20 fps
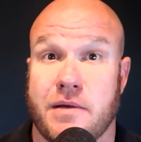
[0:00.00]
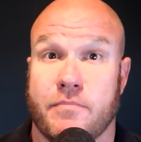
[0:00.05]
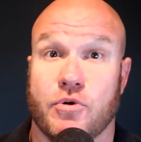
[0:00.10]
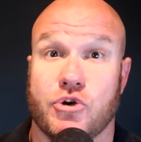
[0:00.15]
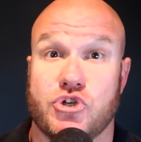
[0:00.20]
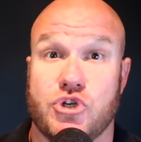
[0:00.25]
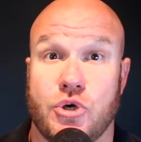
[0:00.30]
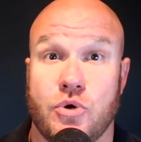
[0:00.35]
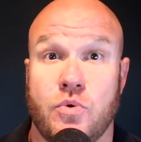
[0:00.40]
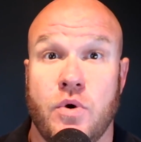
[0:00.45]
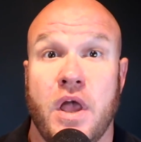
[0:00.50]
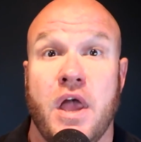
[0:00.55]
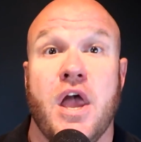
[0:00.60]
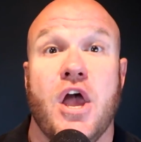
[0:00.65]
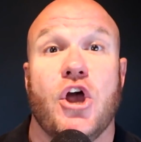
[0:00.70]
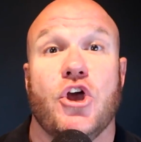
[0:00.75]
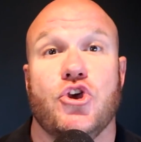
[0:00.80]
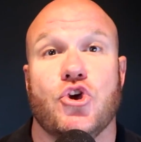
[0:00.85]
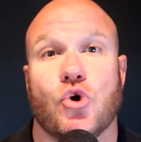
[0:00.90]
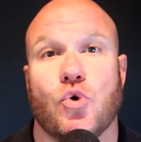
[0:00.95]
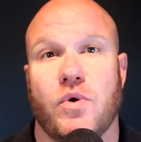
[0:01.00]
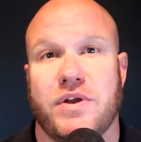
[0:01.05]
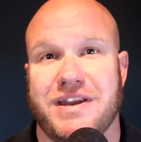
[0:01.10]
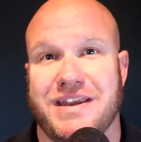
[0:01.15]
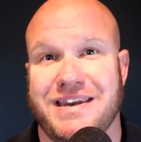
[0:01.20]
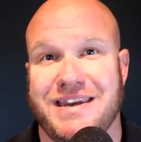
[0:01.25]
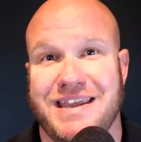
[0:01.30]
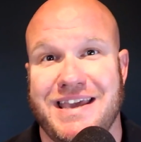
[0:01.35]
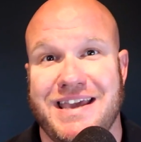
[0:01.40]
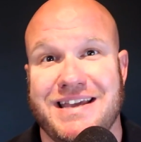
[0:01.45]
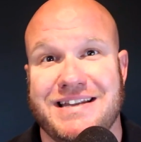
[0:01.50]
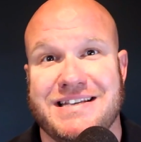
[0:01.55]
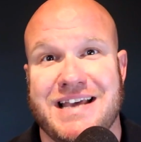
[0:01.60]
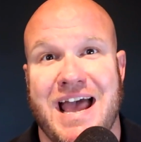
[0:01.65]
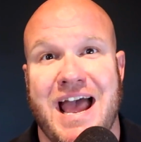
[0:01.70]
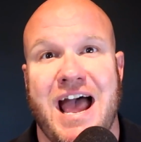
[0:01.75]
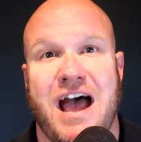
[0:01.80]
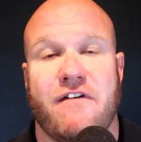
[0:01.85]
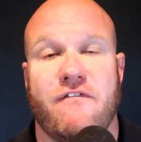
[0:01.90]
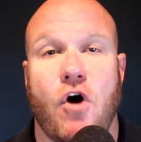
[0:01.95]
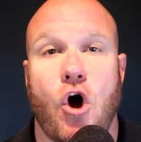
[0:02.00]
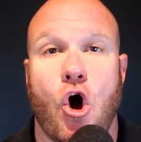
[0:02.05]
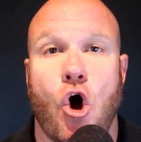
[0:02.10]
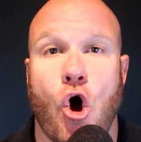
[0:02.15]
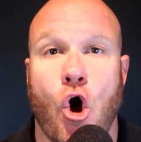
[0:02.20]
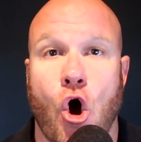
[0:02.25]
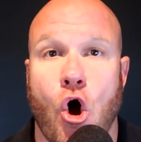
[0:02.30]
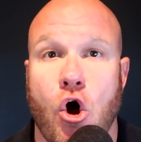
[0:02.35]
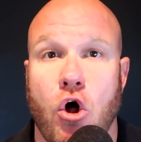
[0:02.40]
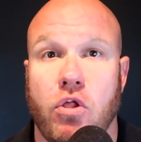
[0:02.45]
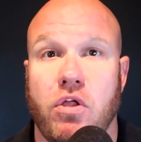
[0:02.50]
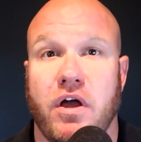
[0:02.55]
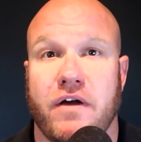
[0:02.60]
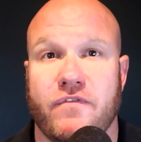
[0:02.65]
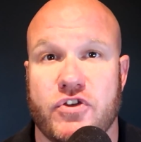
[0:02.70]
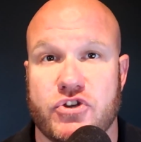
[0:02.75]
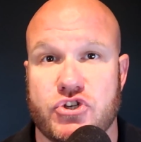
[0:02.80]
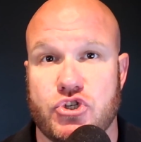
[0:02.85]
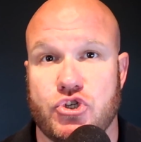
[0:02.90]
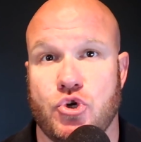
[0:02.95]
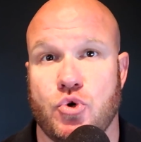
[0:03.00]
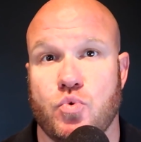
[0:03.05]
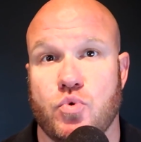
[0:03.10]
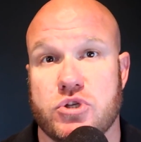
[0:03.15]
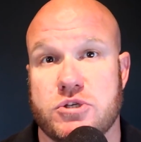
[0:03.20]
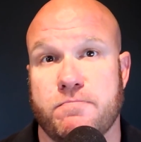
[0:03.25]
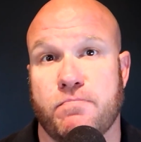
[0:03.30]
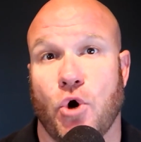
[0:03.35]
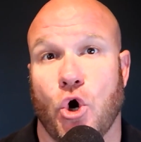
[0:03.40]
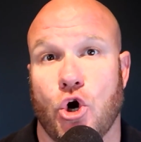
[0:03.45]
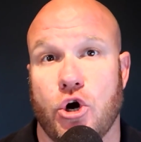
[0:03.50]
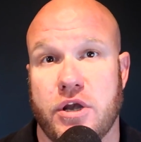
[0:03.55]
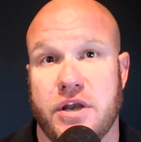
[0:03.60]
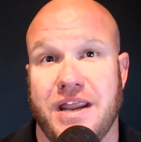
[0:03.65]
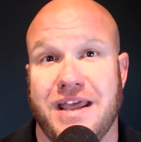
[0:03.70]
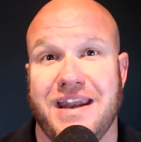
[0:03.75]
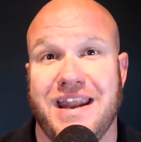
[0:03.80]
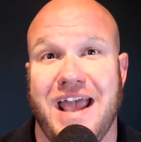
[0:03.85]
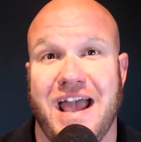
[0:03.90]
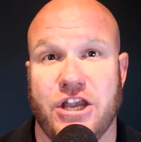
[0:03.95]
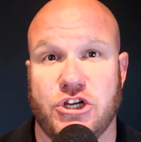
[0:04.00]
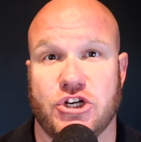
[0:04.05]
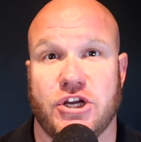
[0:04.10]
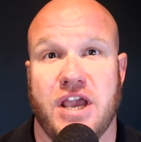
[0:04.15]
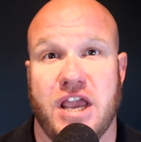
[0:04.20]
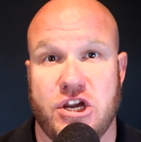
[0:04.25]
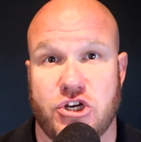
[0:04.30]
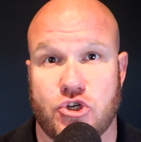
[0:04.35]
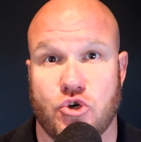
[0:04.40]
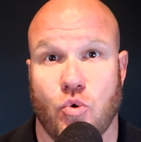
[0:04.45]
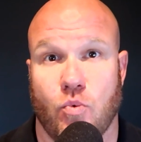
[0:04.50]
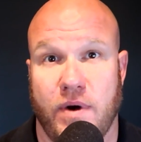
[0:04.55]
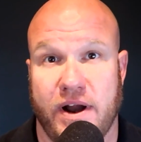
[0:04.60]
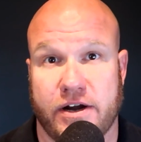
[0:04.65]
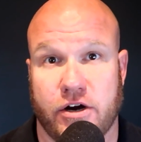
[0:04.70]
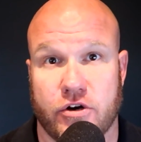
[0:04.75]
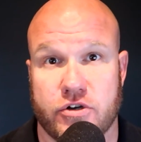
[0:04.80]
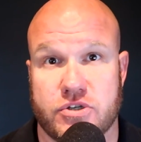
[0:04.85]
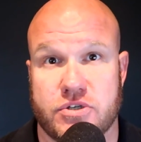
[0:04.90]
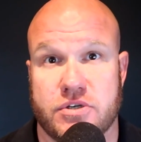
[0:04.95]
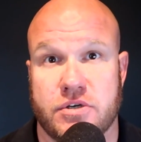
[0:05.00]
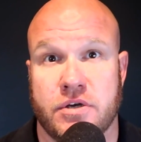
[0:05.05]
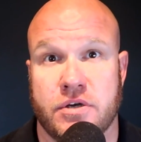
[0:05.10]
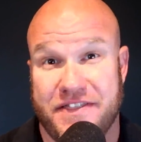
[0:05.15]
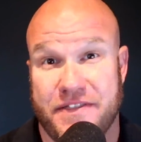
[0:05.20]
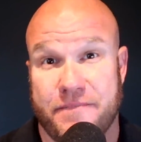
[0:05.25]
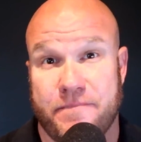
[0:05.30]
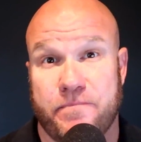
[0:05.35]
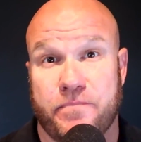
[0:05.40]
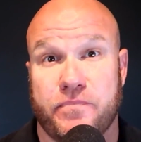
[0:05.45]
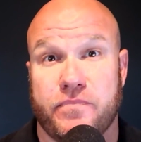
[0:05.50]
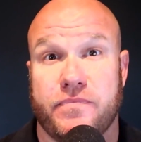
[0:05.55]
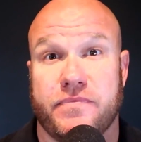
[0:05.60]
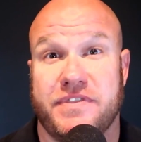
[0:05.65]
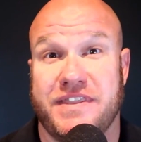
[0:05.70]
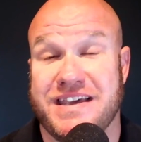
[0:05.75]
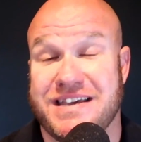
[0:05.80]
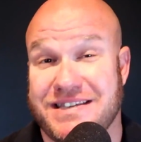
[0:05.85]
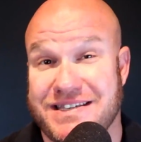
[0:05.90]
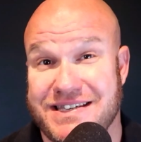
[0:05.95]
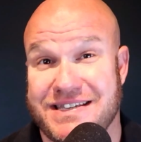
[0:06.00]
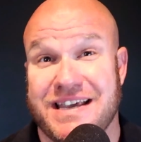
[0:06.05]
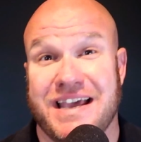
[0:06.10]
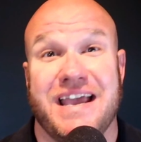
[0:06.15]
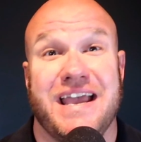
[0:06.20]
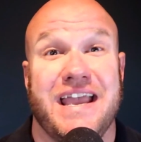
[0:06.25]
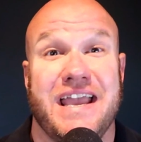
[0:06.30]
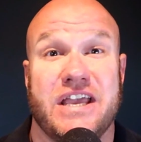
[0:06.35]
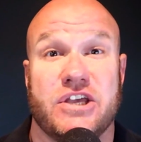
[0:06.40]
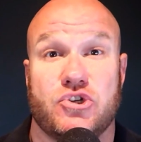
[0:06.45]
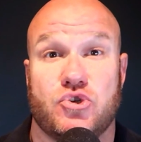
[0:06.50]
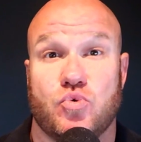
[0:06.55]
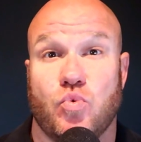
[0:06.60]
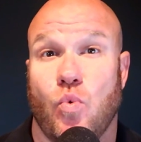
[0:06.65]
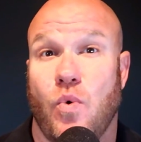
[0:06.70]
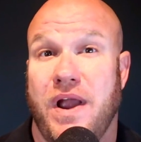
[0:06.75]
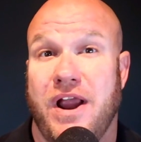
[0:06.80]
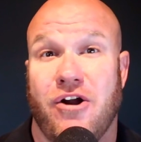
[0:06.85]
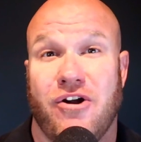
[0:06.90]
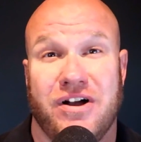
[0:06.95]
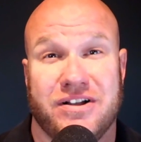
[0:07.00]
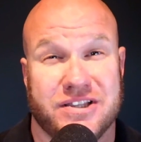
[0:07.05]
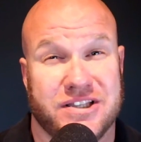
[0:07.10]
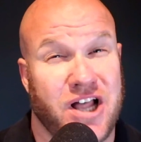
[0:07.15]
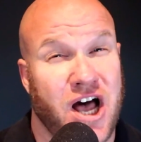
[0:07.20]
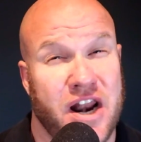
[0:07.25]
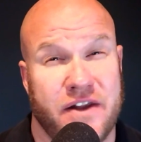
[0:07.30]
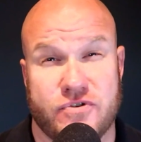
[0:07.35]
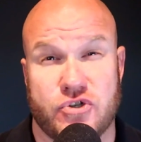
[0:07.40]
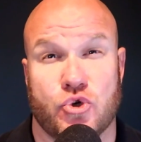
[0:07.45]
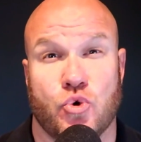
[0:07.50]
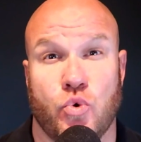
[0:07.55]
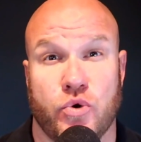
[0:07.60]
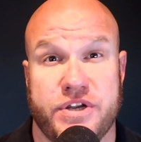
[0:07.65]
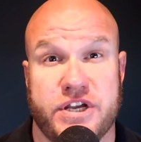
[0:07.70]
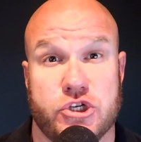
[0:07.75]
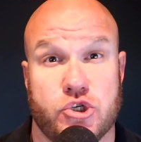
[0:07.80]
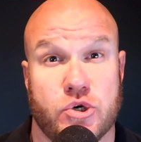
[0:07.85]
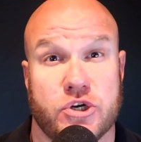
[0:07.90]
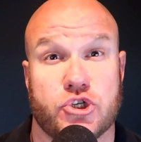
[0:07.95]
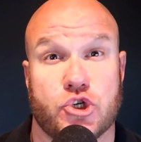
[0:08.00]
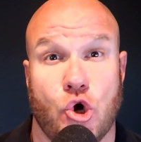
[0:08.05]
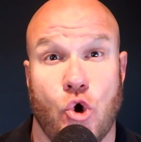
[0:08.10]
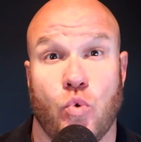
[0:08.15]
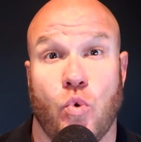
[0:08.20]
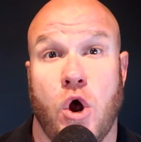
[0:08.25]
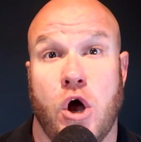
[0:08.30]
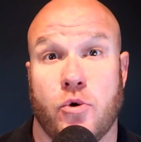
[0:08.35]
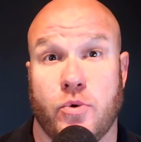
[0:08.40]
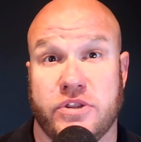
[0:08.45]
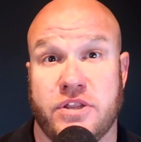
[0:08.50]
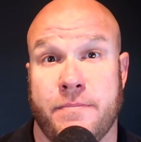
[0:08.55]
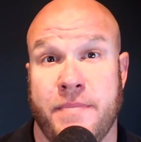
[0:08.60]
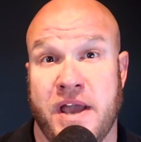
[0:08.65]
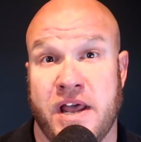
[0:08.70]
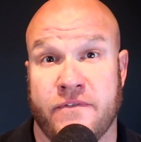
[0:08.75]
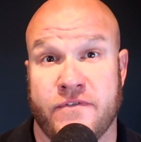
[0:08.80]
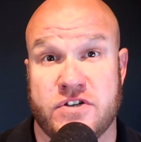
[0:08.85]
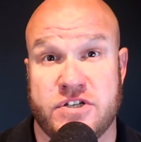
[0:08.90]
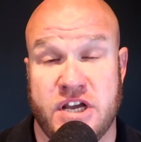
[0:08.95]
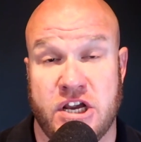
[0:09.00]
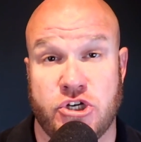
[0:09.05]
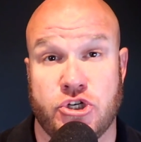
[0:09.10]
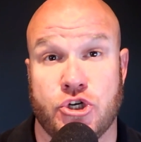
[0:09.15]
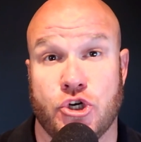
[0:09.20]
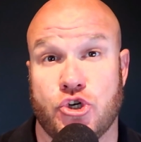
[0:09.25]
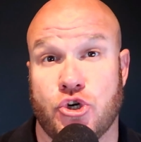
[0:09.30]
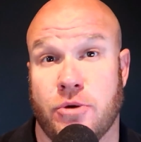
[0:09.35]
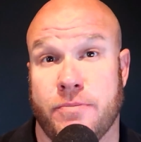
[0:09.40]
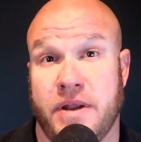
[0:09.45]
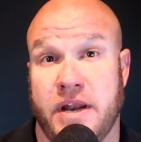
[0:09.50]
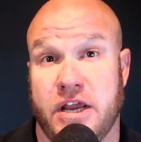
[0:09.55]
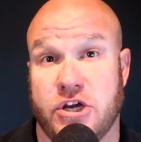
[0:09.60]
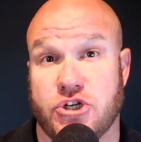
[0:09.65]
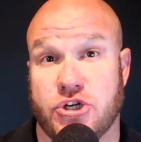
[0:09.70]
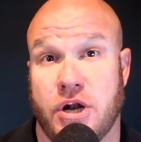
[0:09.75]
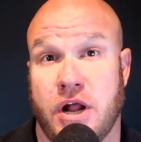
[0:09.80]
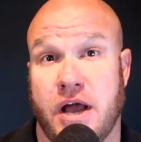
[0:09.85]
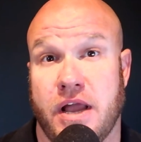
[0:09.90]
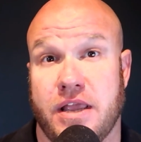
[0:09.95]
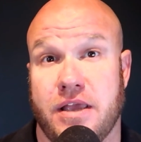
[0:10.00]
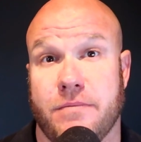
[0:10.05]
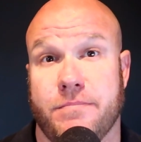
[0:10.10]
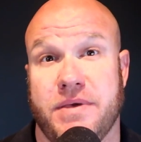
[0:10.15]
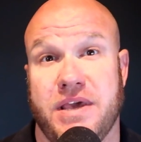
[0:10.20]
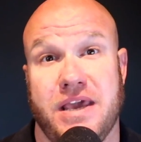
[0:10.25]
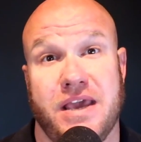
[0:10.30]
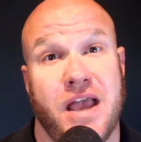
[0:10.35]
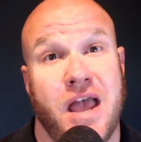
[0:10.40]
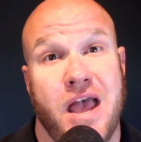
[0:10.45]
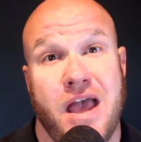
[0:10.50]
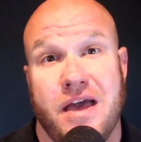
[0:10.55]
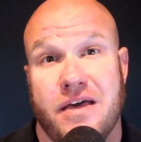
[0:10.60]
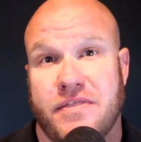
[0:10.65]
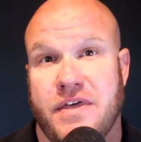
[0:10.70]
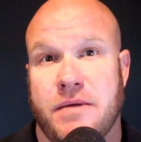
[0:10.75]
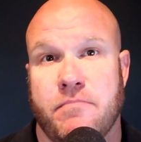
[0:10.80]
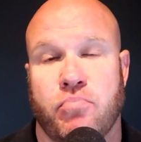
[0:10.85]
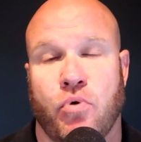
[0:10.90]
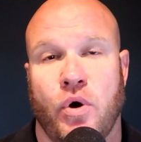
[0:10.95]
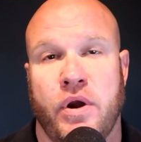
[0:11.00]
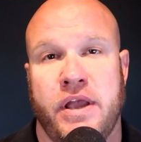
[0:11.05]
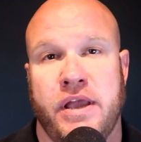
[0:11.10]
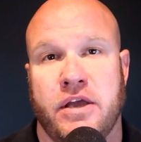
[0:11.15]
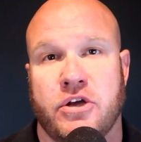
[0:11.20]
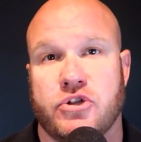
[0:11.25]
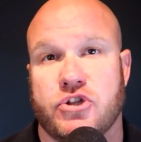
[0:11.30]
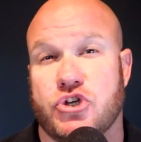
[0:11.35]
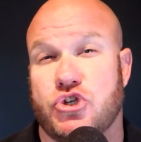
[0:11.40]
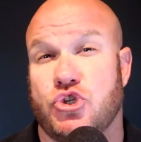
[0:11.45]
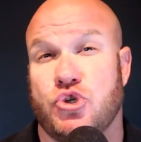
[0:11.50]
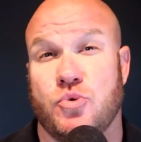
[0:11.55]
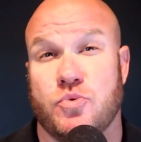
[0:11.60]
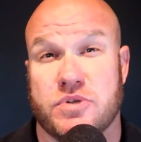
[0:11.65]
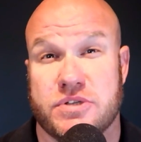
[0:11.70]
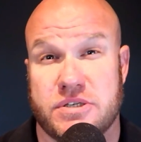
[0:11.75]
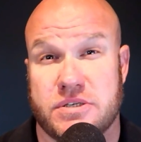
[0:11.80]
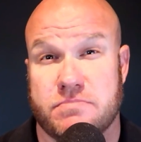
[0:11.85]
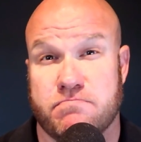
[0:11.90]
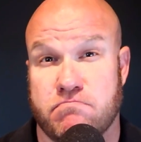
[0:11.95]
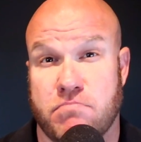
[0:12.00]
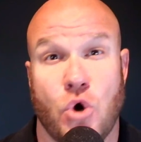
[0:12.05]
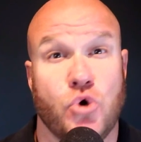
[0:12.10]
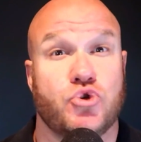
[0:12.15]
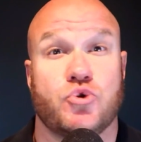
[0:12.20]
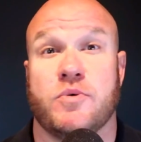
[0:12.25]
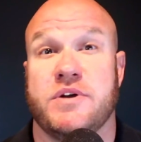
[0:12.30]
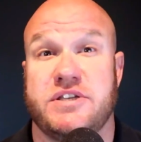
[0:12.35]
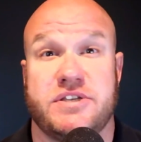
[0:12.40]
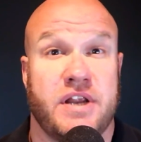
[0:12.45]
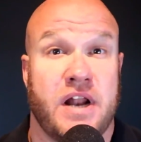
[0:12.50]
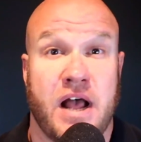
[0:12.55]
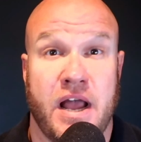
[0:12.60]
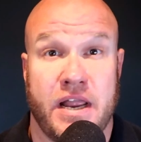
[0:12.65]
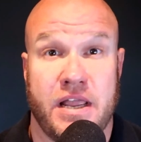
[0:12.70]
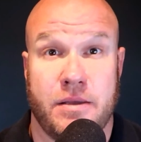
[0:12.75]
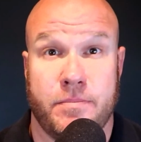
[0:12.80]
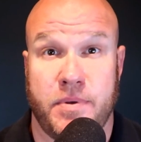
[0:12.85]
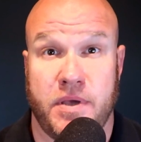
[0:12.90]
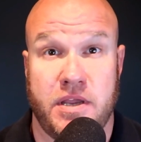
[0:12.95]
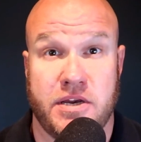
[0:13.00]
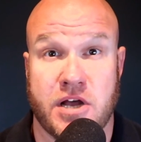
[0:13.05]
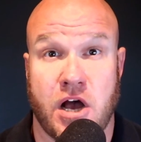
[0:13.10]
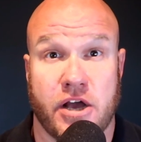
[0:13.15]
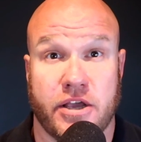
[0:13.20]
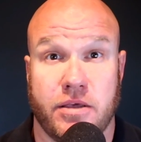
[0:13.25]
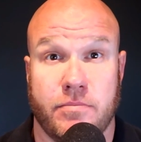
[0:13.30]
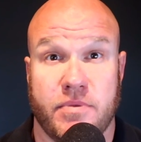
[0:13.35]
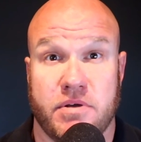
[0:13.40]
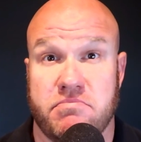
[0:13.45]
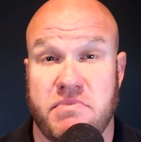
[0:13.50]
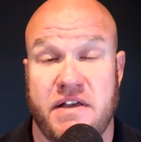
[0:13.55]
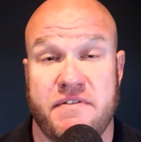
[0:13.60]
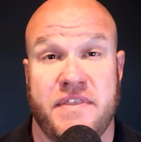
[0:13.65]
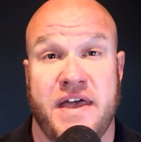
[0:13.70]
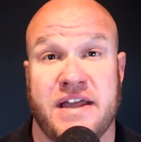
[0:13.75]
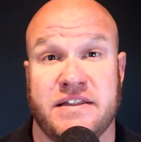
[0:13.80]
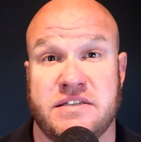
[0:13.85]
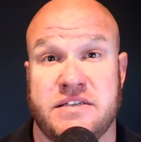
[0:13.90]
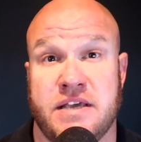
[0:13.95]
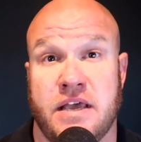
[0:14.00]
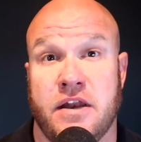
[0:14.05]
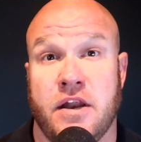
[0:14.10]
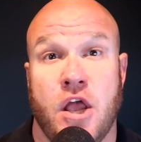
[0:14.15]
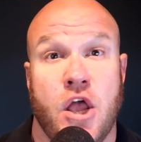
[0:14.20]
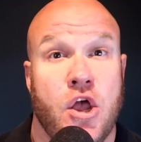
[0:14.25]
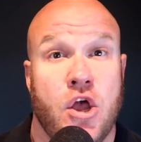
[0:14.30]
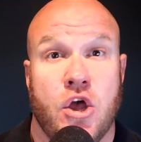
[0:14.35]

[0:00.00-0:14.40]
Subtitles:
Number two, you're going to need to have all of the students' pertinent educational records. This is where a lot of school districts go wrong with the manifestation determination IEP. They bring the student's most recent IEP document, and that's it.